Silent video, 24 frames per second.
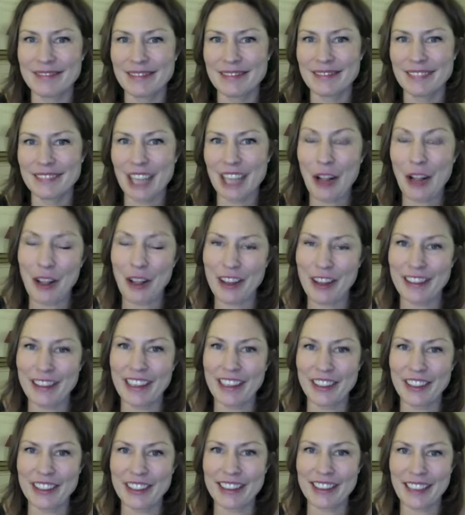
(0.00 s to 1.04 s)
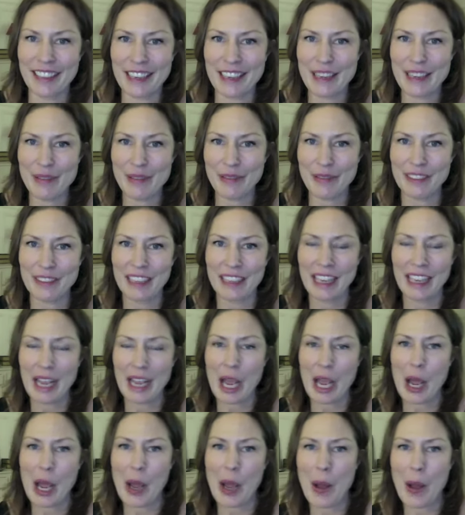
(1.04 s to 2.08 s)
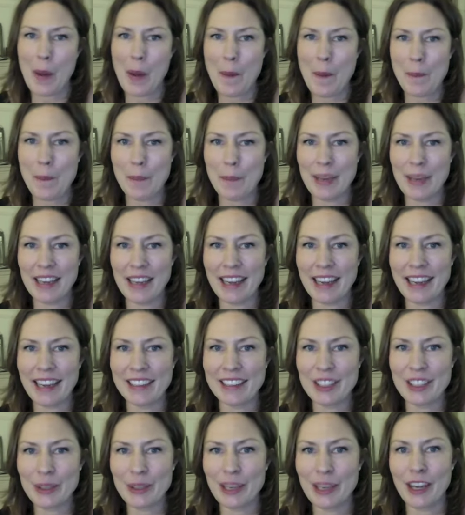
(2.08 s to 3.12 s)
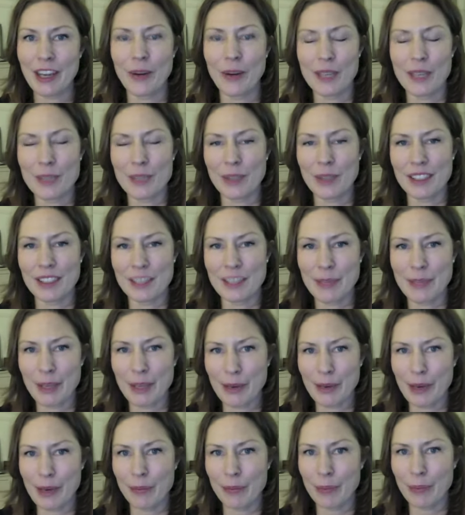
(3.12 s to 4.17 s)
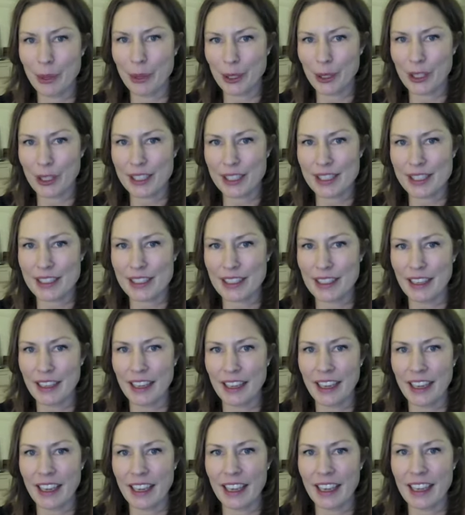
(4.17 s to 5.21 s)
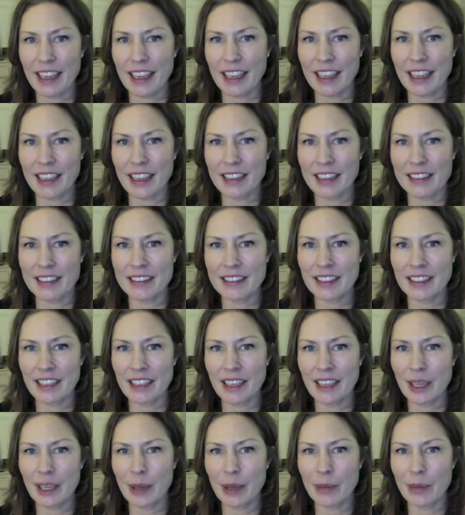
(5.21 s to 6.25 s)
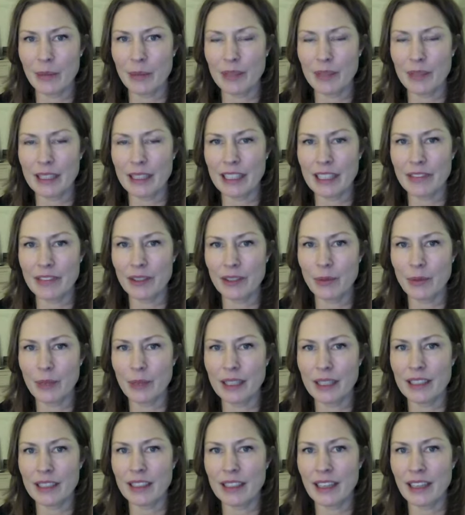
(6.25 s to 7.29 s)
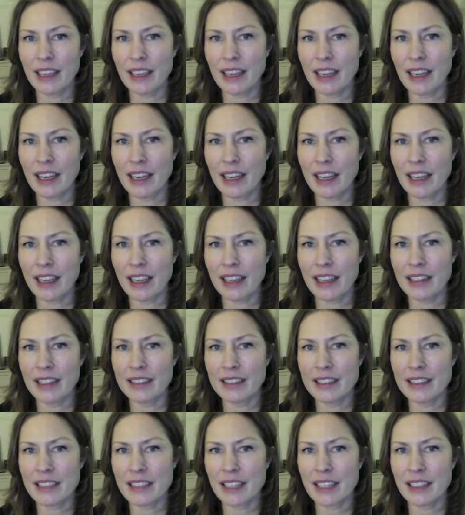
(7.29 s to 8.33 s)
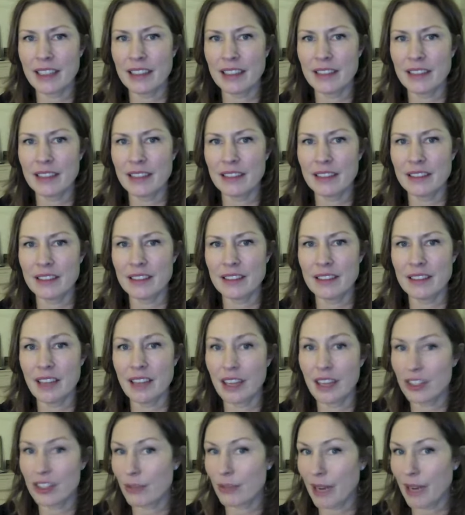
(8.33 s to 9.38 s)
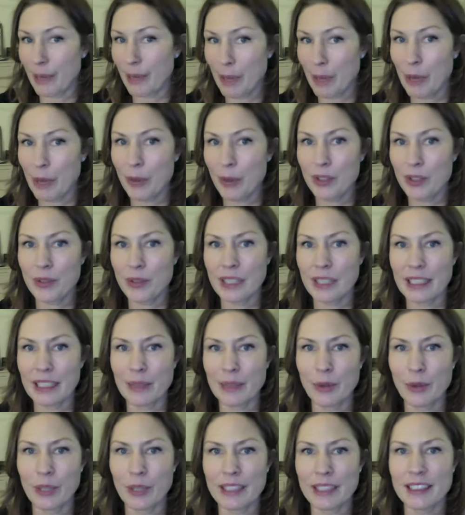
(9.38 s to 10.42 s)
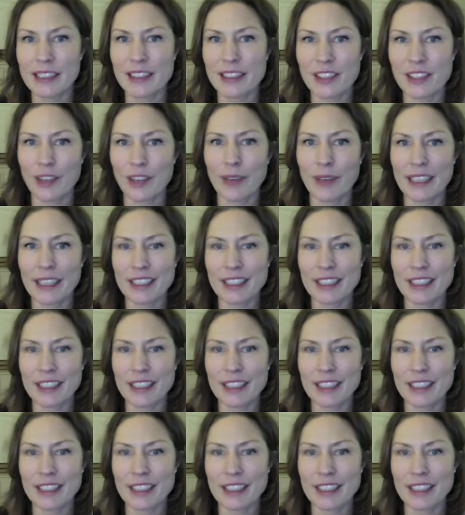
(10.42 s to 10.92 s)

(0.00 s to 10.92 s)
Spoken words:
a lot later in life. But I knew I always wanted to be around books. And even when I decided not to write poetry anymore, I did start writing